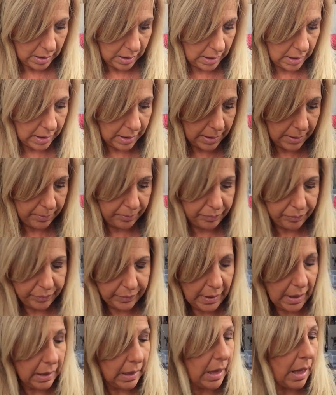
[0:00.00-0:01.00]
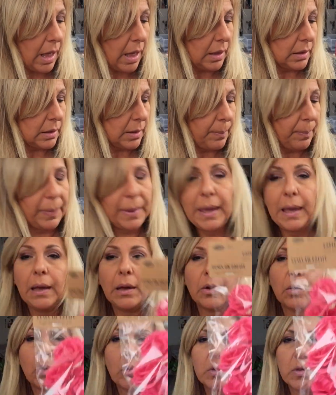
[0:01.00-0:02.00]
I got the
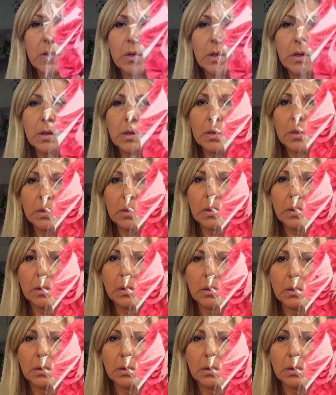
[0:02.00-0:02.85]
pink roses.